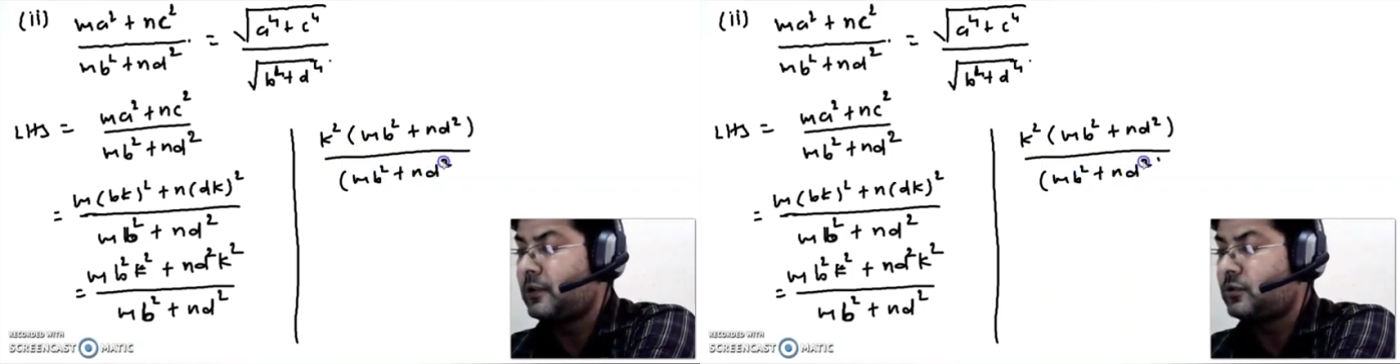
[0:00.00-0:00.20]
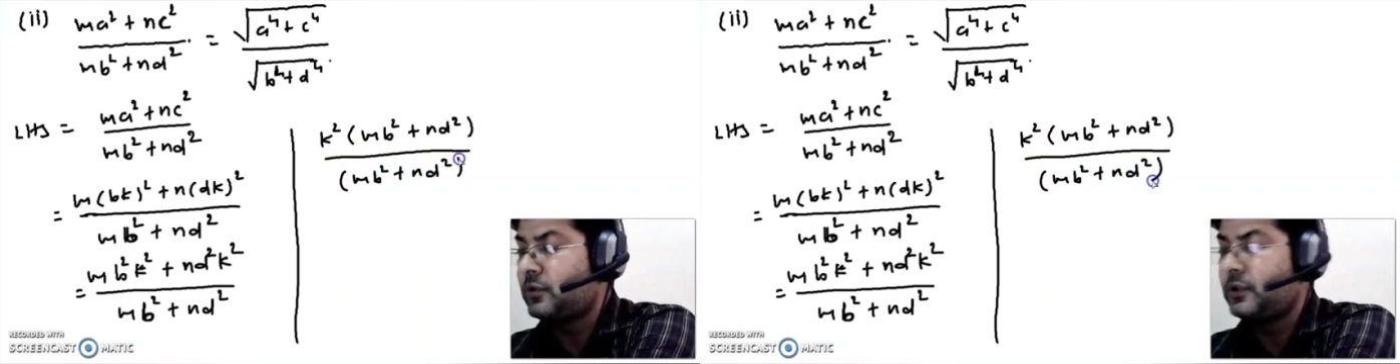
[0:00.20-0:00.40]

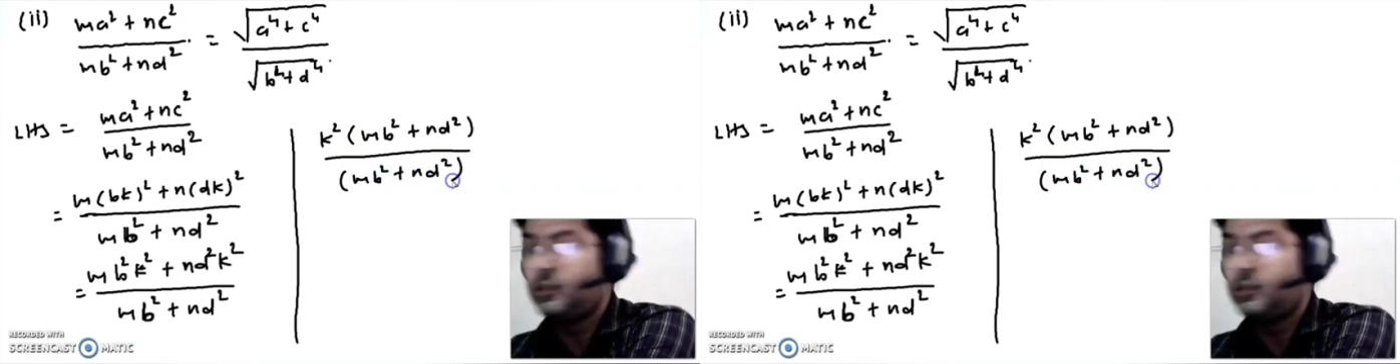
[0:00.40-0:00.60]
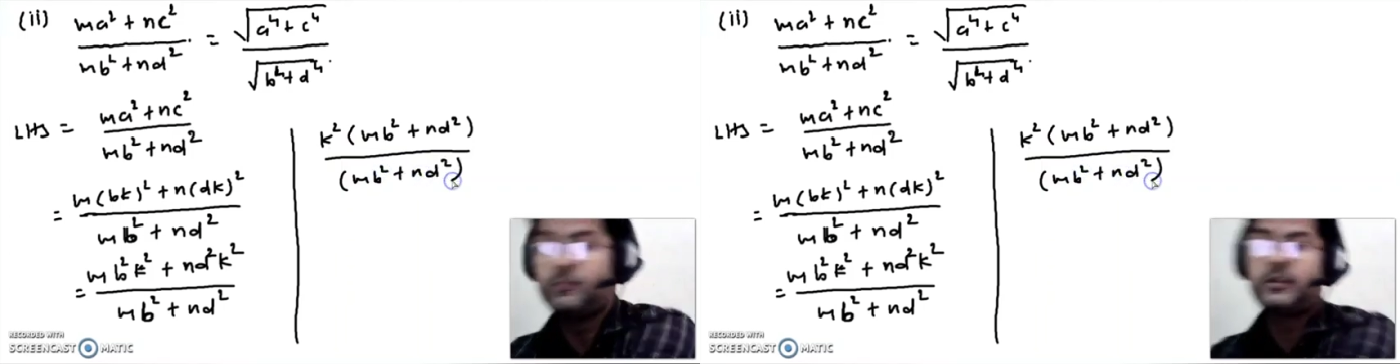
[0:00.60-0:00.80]
So in
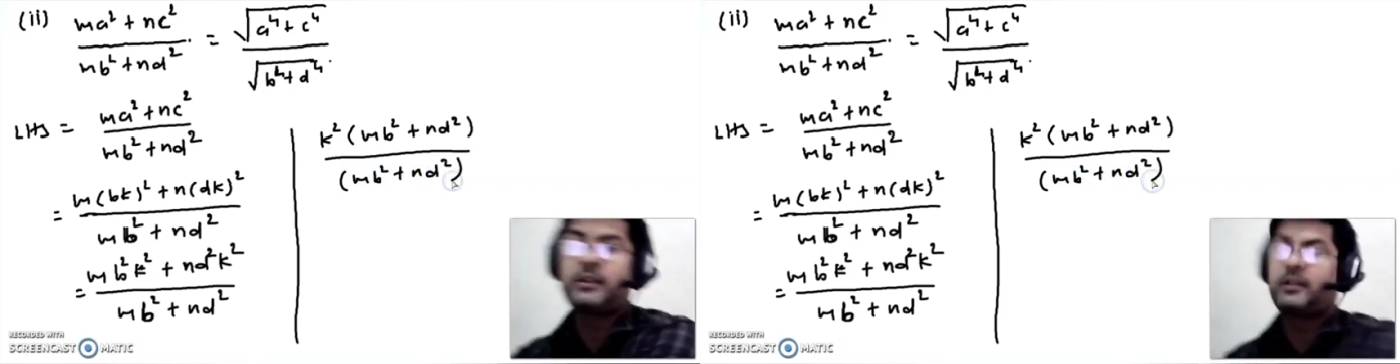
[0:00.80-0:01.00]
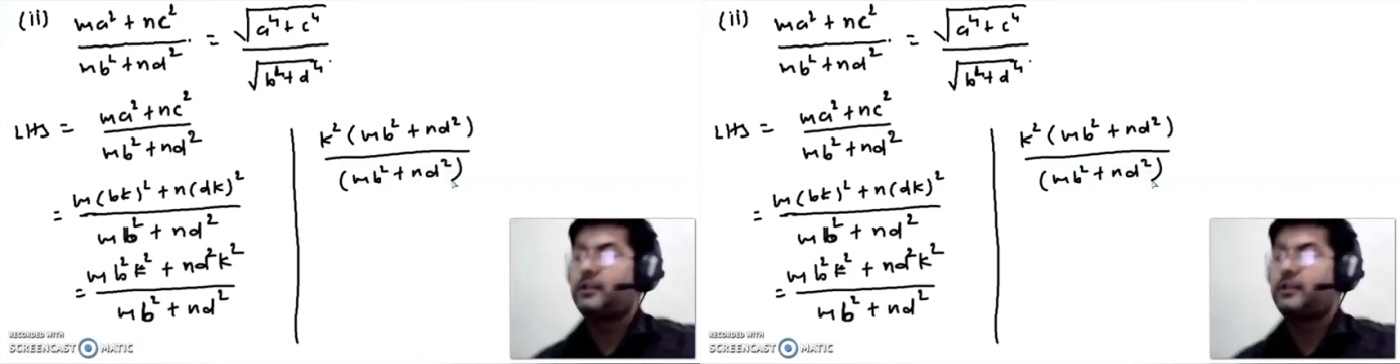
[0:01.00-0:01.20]

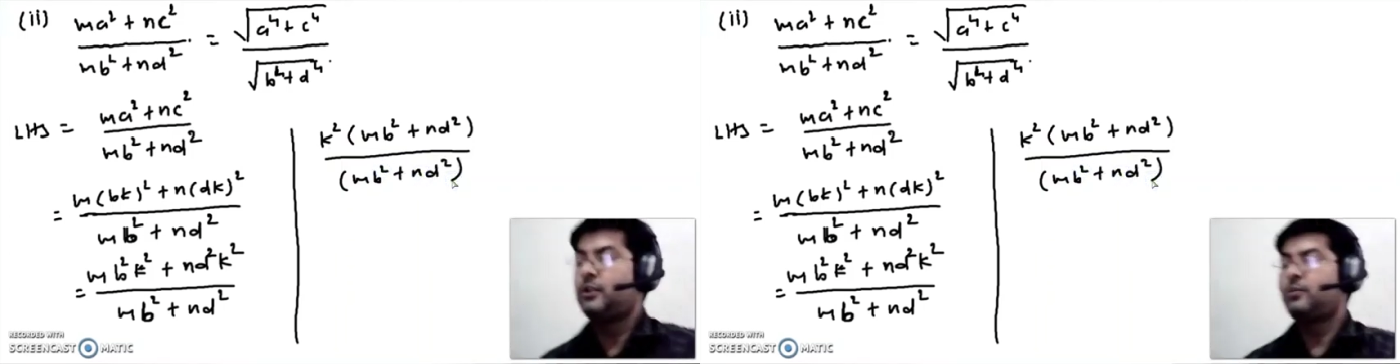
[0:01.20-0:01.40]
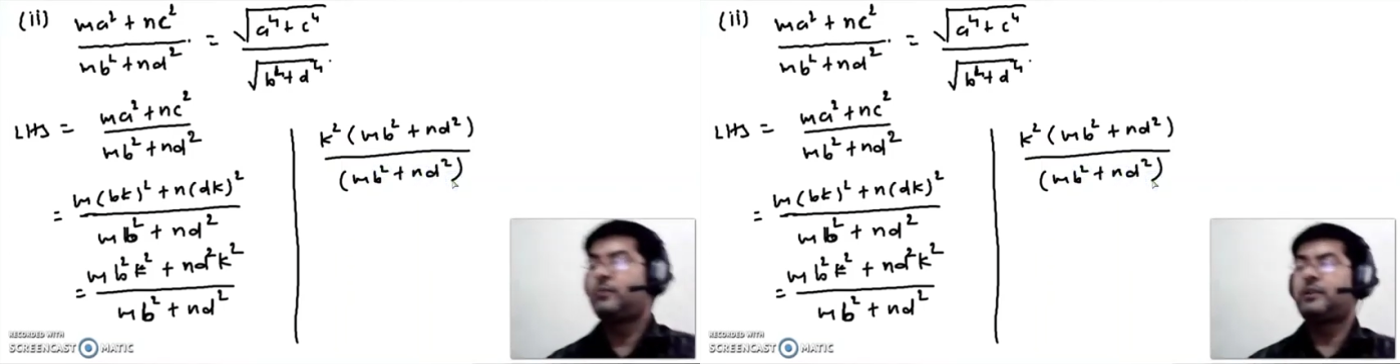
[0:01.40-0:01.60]
numerator and
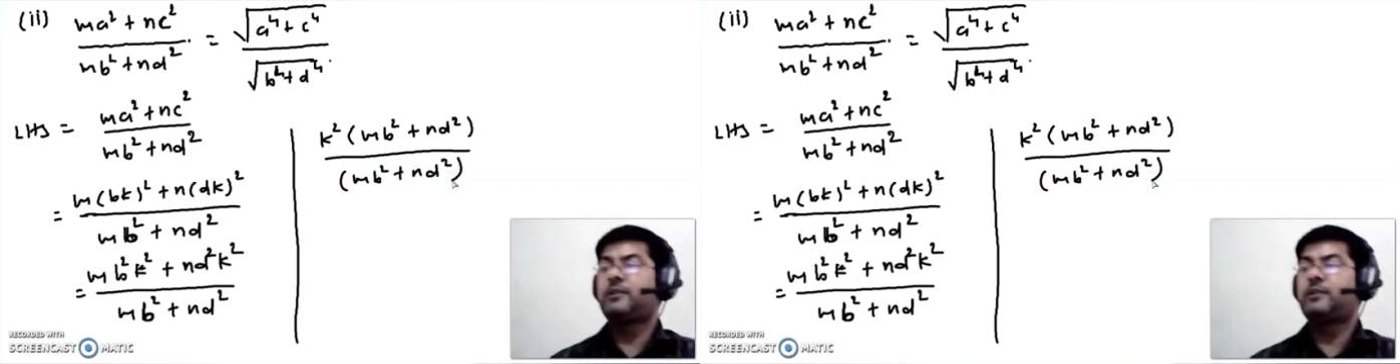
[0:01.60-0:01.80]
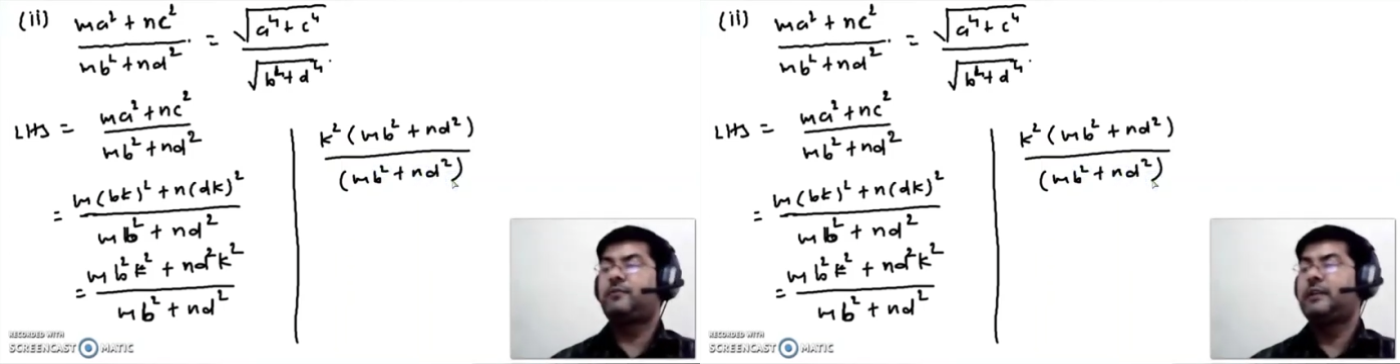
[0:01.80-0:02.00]

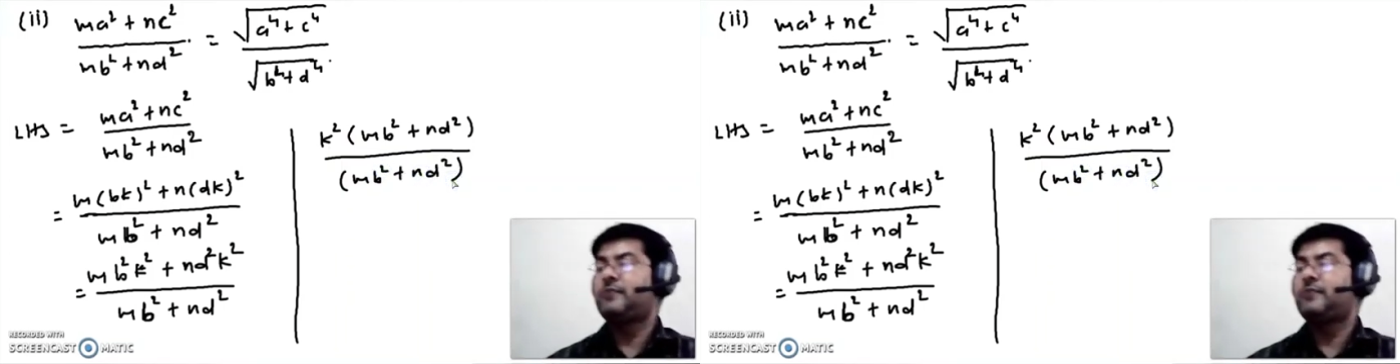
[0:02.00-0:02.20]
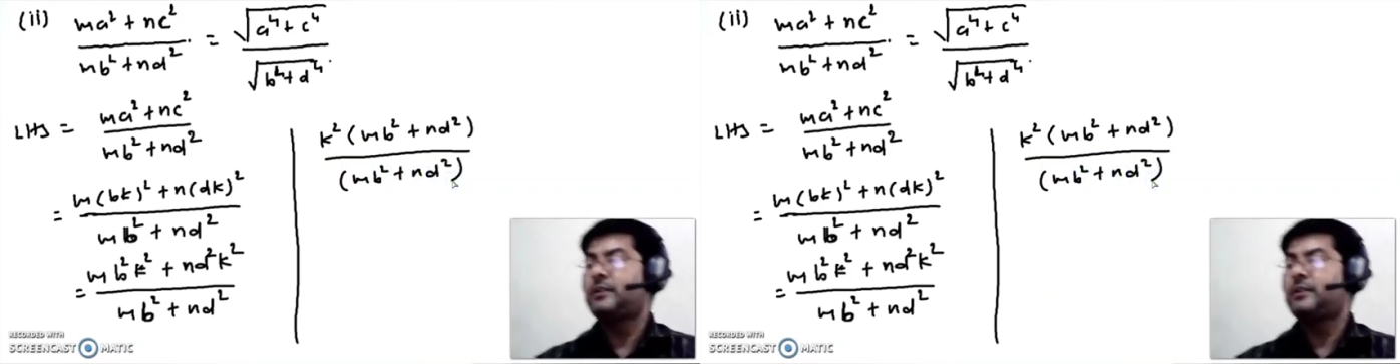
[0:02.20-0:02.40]
denominator we
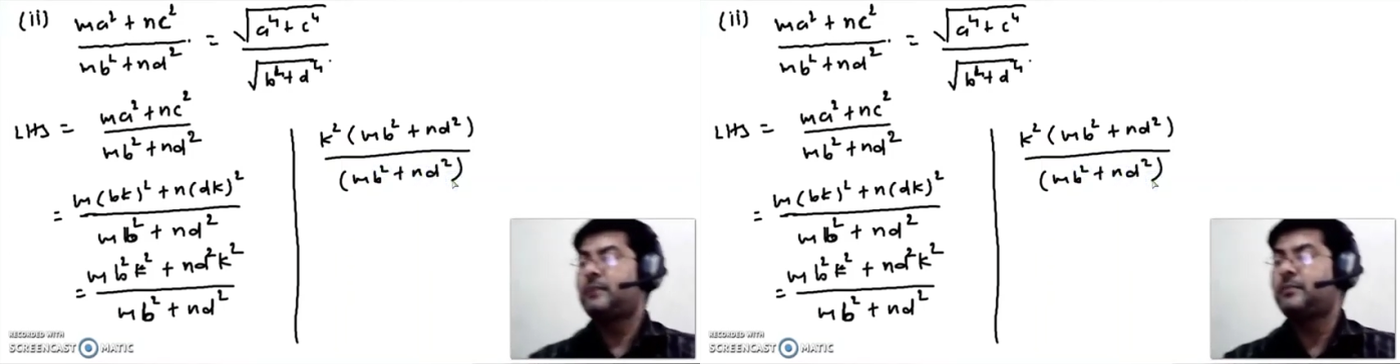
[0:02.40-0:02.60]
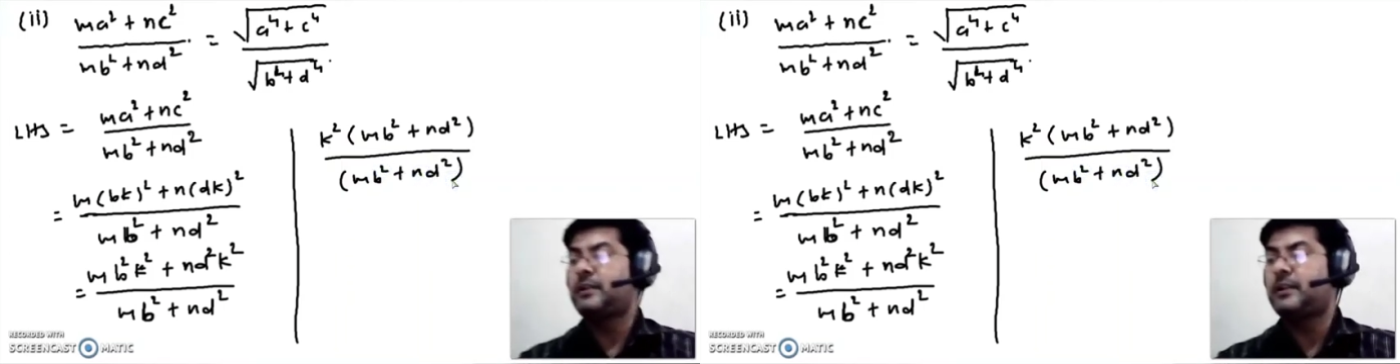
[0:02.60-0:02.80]
have
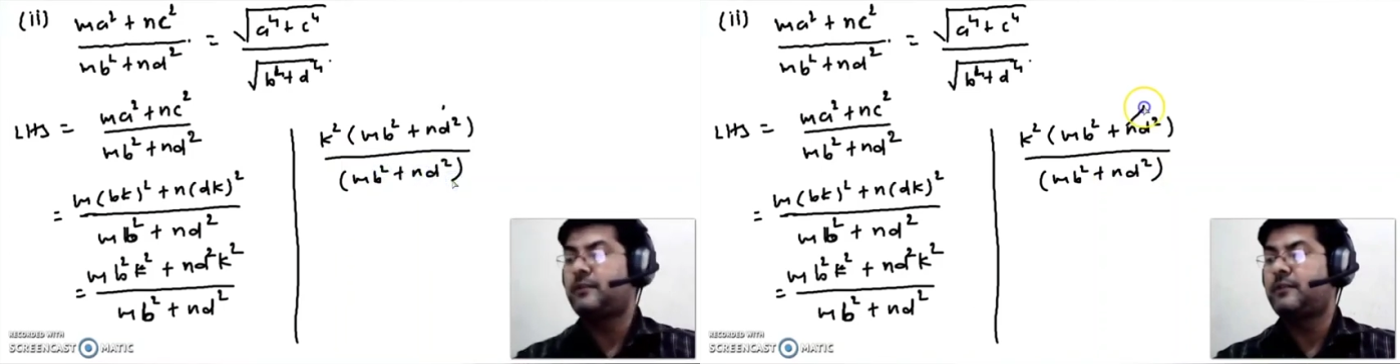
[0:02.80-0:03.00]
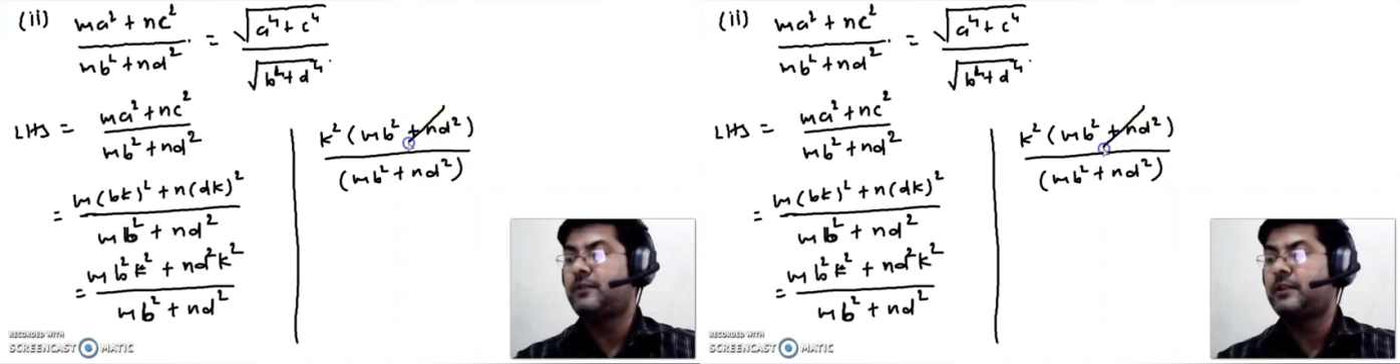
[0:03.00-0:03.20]
same
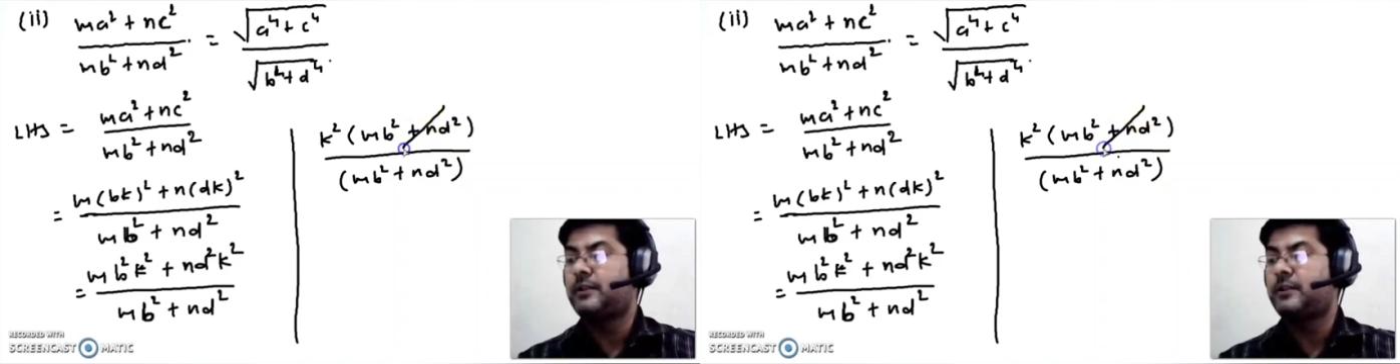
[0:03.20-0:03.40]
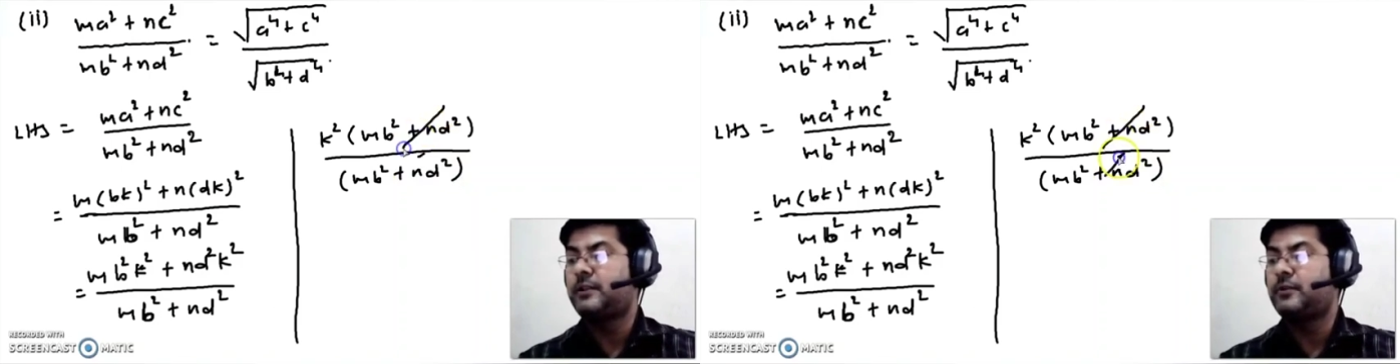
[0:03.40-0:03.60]
bracket, we can
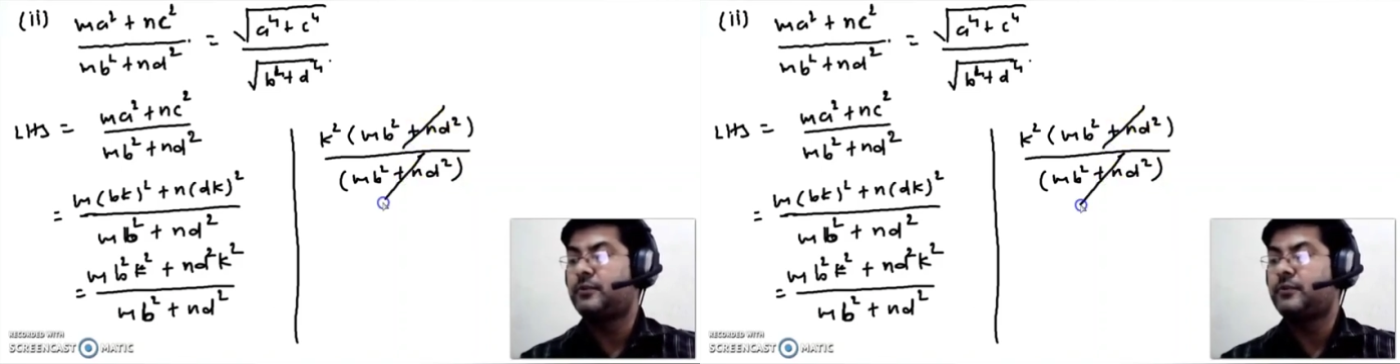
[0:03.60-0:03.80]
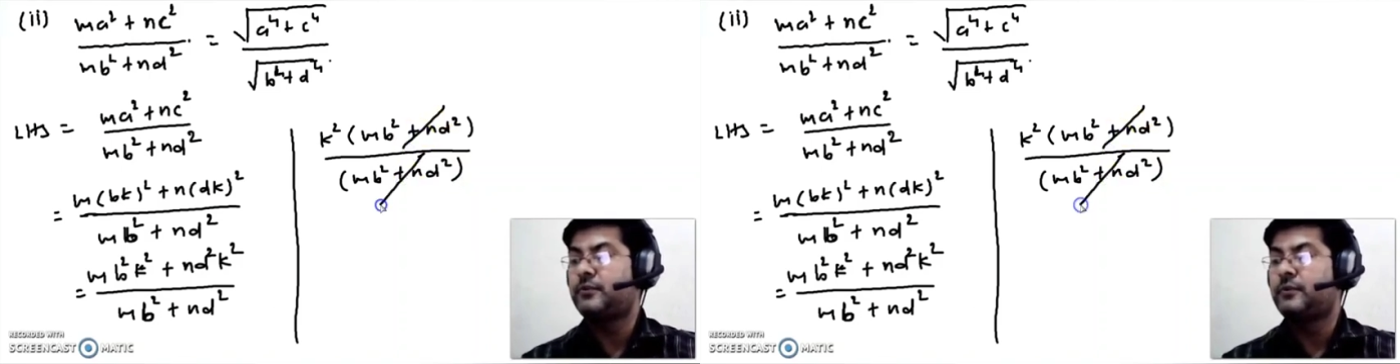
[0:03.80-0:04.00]

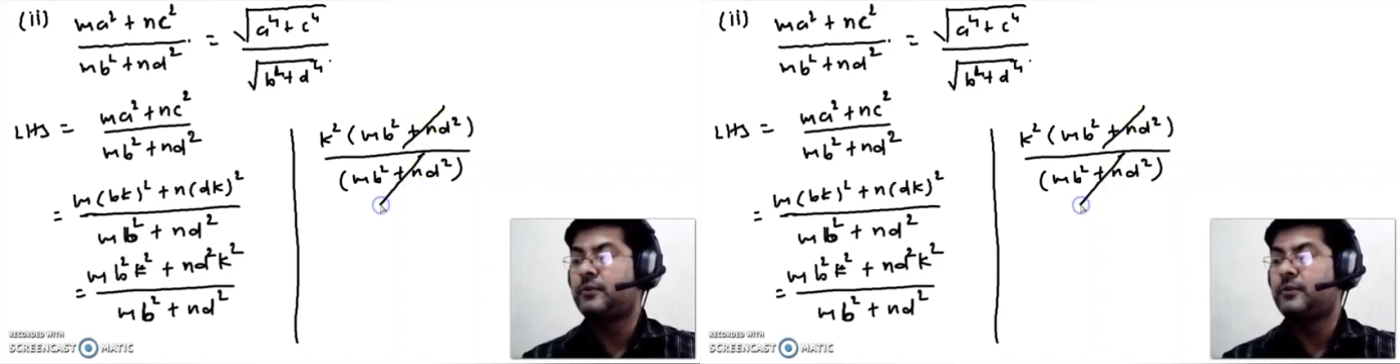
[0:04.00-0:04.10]
reduce.